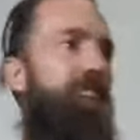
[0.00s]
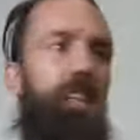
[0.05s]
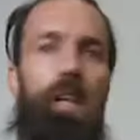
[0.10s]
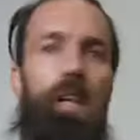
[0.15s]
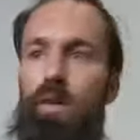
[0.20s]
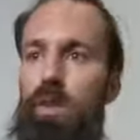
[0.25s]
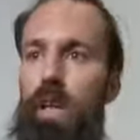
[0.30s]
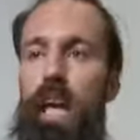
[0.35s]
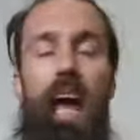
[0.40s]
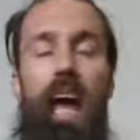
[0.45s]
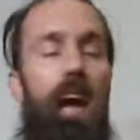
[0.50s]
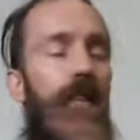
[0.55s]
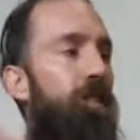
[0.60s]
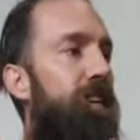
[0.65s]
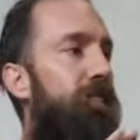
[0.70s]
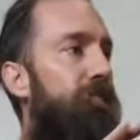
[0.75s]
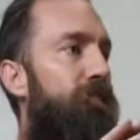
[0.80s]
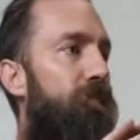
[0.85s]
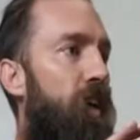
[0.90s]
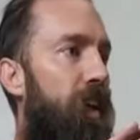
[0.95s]
else, every
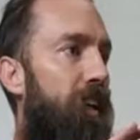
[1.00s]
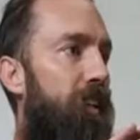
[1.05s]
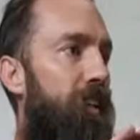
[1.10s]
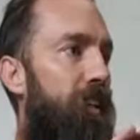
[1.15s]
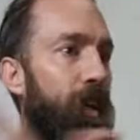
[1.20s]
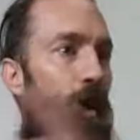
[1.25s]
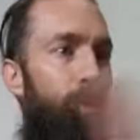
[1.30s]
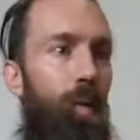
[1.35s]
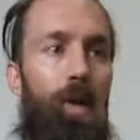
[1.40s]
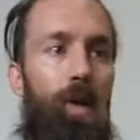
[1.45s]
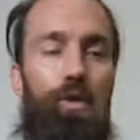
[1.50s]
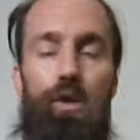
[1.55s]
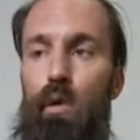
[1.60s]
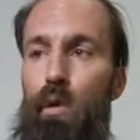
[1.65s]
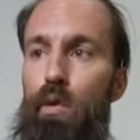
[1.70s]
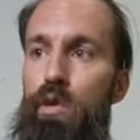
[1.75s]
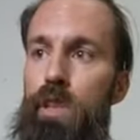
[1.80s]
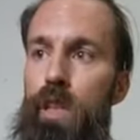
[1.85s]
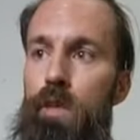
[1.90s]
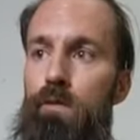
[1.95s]
fucking thing around you
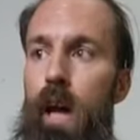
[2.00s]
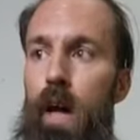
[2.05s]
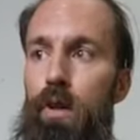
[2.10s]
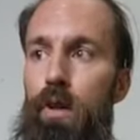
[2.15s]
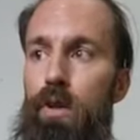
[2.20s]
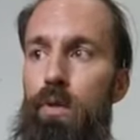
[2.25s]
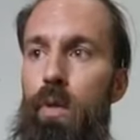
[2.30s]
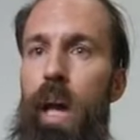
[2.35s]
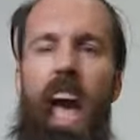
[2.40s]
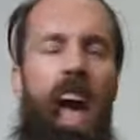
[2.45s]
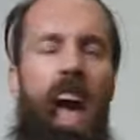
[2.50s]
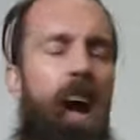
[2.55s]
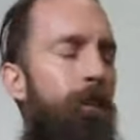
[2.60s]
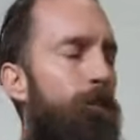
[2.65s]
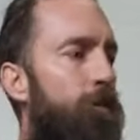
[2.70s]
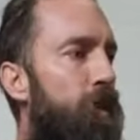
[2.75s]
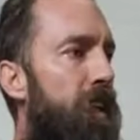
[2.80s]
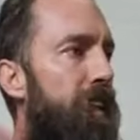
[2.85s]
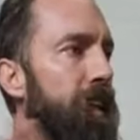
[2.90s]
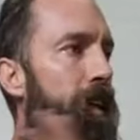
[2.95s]
loses value.
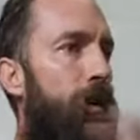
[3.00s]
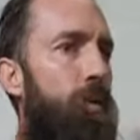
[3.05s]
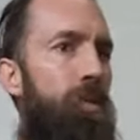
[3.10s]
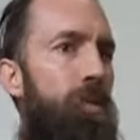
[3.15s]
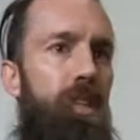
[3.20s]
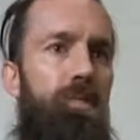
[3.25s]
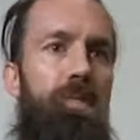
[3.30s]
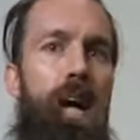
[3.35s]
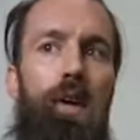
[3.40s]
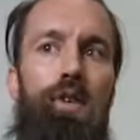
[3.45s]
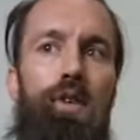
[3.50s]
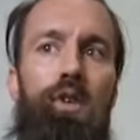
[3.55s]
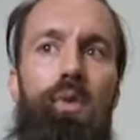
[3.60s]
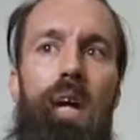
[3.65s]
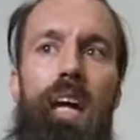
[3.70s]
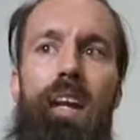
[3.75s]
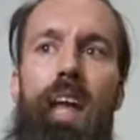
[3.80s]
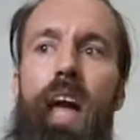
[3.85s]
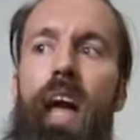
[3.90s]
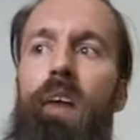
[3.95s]
Everything loses value
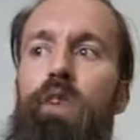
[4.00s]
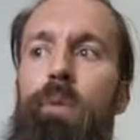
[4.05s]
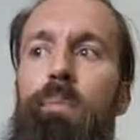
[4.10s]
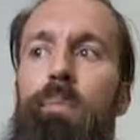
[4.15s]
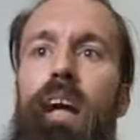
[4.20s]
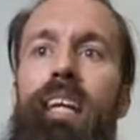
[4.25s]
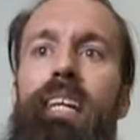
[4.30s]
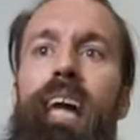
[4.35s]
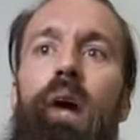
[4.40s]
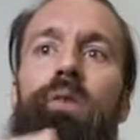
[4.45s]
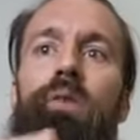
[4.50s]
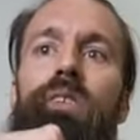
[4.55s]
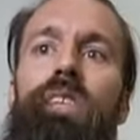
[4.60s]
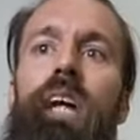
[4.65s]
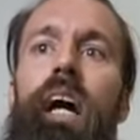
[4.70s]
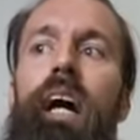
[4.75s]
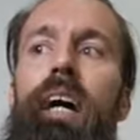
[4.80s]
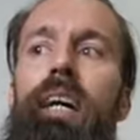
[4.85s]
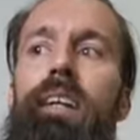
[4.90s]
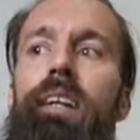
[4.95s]
and everybody
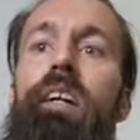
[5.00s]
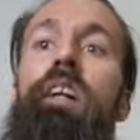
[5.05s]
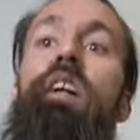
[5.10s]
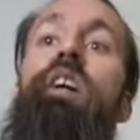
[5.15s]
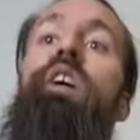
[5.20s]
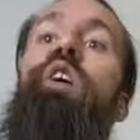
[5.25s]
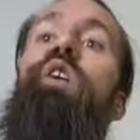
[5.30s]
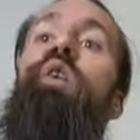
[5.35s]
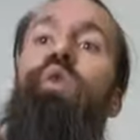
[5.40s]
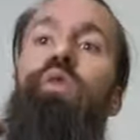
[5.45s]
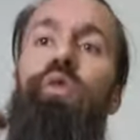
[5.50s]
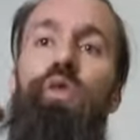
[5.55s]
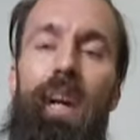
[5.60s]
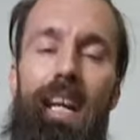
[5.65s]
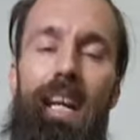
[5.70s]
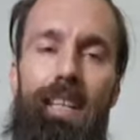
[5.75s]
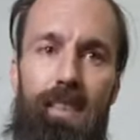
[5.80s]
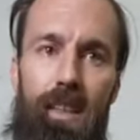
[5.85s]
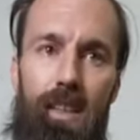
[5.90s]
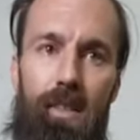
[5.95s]
outside
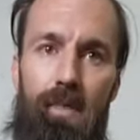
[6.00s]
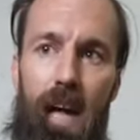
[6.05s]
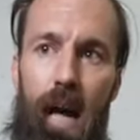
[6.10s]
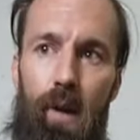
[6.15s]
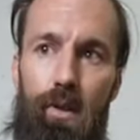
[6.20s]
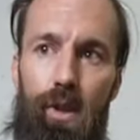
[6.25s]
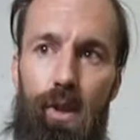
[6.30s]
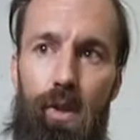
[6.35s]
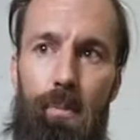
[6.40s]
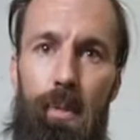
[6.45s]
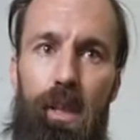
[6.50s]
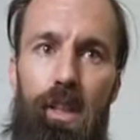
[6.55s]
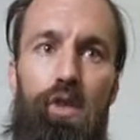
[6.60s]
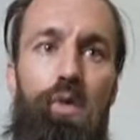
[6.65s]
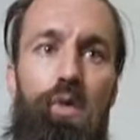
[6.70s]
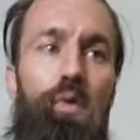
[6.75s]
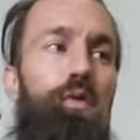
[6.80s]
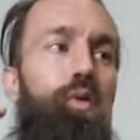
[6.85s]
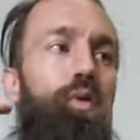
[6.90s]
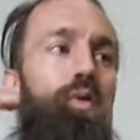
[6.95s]
raises value. But
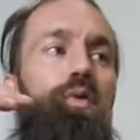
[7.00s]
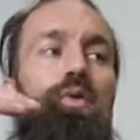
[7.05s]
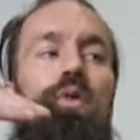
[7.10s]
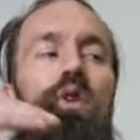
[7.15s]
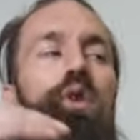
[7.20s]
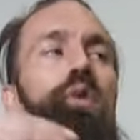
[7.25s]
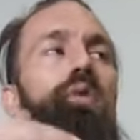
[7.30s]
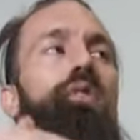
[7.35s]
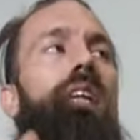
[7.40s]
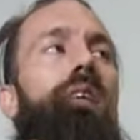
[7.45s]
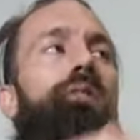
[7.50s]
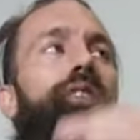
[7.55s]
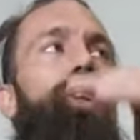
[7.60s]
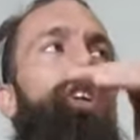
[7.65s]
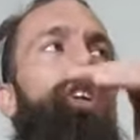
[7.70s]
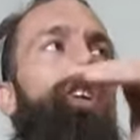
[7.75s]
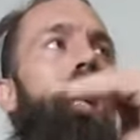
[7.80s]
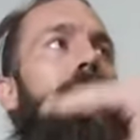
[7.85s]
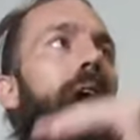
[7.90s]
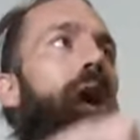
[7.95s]
you've you've given
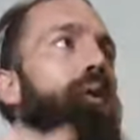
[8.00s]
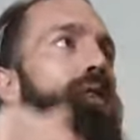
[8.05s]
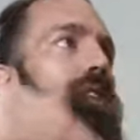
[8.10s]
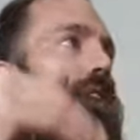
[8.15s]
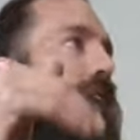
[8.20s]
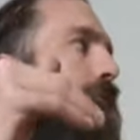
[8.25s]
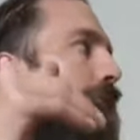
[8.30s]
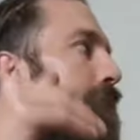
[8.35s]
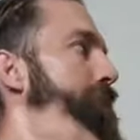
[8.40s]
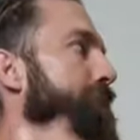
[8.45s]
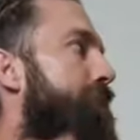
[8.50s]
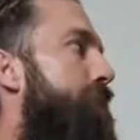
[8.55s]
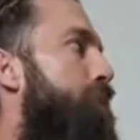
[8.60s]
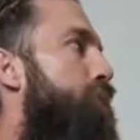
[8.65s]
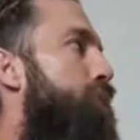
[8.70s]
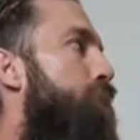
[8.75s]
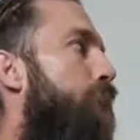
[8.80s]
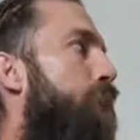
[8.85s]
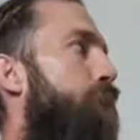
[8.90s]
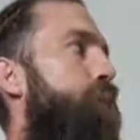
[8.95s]
your house and everything
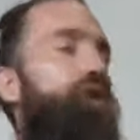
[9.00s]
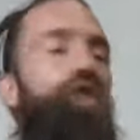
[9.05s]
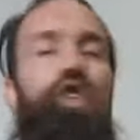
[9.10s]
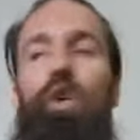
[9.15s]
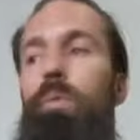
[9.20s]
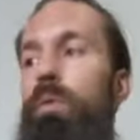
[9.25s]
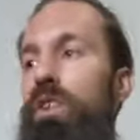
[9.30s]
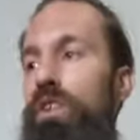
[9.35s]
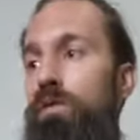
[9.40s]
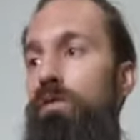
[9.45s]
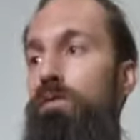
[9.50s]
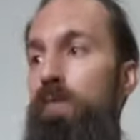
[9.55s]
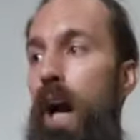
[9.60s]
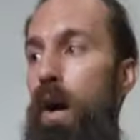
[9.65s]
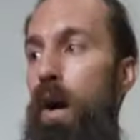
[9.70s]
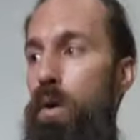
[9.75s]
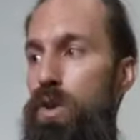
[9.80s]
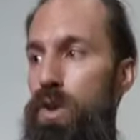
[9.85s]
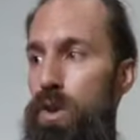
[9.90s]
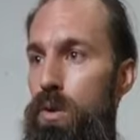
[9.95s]
you own so much
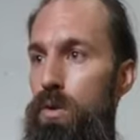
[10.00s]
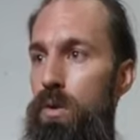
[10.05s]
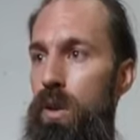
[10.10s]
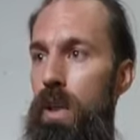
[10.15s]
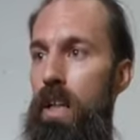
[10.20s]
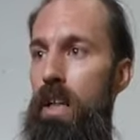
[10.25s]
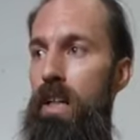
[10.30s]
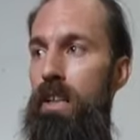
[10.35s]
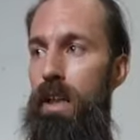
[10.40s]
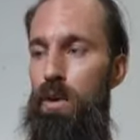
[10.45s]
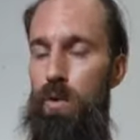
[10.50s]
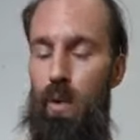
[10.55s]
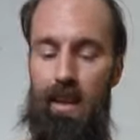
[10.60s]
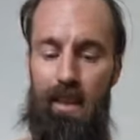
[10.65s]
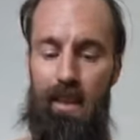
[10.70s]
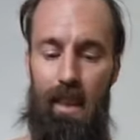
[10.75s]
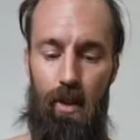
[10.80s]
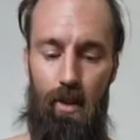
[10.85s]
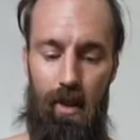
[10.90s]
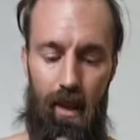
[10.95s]
value. That's why I
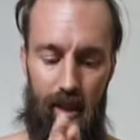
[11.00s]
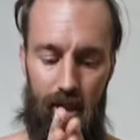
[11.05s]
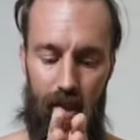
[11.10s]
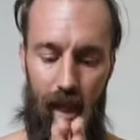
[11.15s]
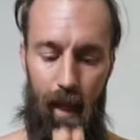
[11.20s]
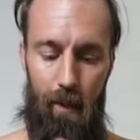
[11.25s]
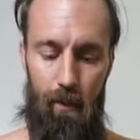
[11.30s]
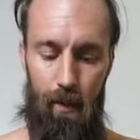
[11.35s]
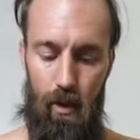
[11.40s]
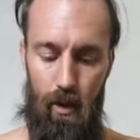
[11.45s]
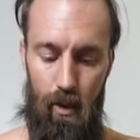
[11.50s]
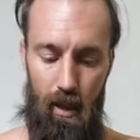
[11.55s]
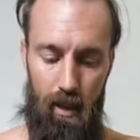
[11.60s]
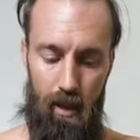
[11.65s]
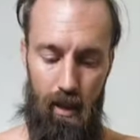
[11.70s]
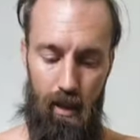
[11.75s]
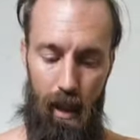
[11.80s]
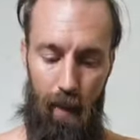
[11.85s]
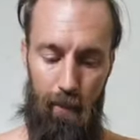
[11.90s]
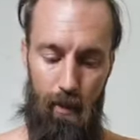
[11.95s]
say you need to stop you need
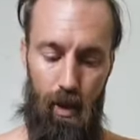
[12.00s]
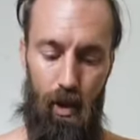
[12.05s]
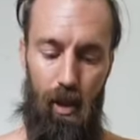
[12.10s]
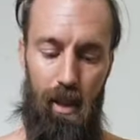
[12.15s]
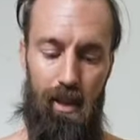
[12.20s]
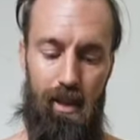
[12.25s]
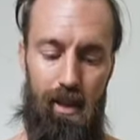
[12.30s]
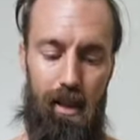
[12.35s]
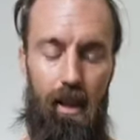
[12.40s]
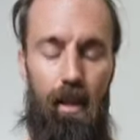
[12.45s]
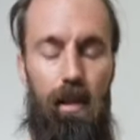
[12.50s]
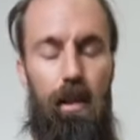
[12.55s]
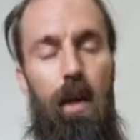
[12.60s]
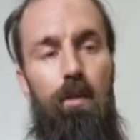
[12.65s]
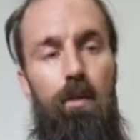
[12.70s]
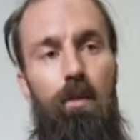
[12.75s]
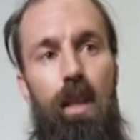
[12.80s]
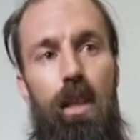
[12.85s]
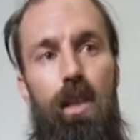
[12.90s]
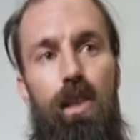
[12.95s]
to stop trusting and
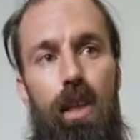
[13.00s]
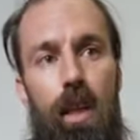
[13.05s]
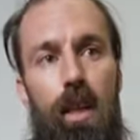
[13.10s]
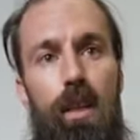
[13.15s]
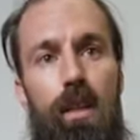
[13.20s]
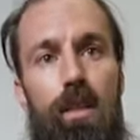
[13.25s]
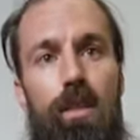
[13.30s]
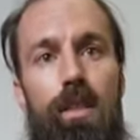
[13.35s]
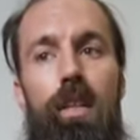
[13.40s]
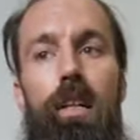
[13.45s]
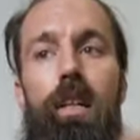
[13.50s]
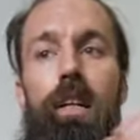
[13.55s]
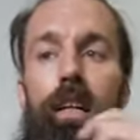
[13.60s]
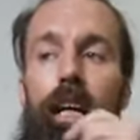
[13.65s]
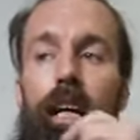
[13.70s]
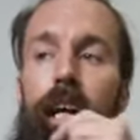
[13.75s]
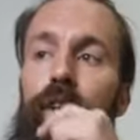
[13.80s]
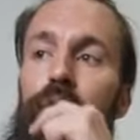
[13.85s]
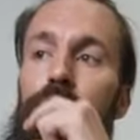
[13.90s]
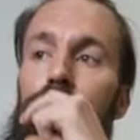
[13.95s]
loving things
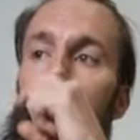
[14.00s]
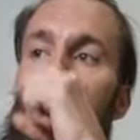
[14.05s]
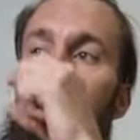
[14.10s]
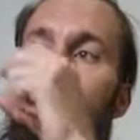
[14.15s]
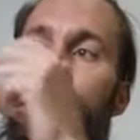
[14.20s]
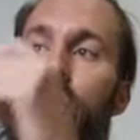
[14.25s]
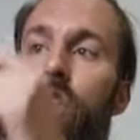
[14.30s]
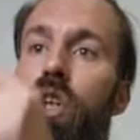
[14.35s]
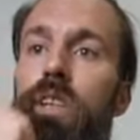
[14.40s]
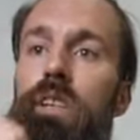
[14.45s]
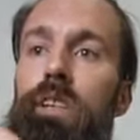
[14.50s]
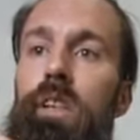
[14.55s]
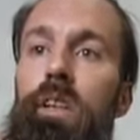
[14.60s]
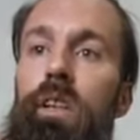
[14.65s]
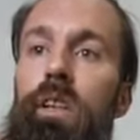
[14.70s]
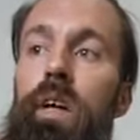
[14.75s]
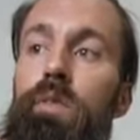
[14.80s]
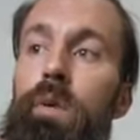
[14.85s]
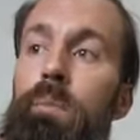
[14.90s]
and you need to start trusting and loving